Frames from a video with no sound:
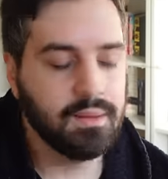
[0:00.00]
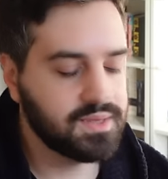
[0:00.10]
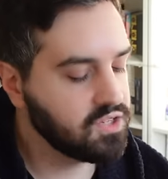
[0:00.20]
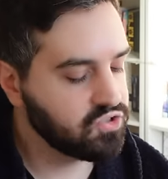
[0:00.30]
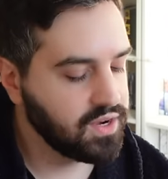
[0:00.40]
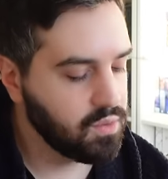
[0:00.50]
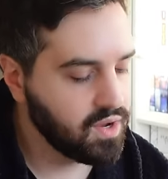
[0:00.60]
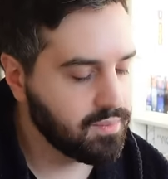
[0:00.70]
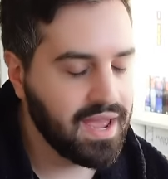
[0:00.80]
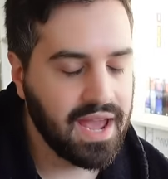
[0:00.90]
I'm still trying to
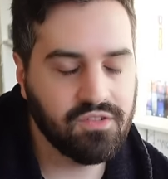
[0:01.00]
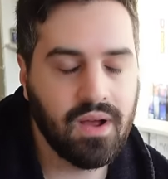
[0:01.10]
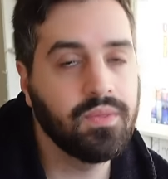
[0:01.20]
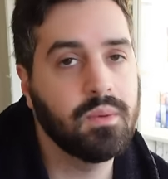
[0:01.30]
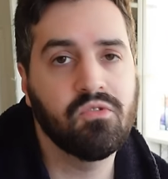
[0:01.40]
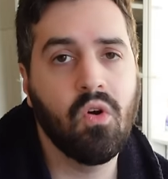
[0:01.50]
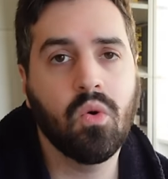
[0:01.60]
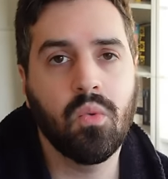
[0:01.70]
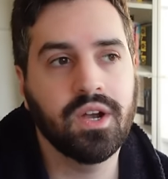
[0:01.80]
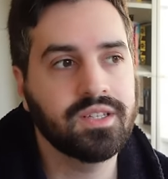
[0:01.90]
work my head around the
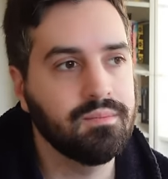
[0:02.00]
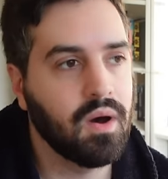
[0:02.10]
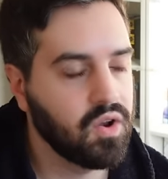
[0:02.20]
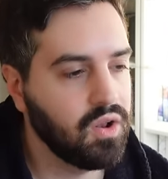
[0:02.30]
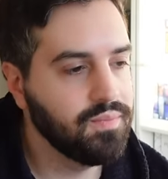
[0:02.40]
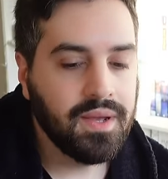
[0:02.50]
Baroque Works model.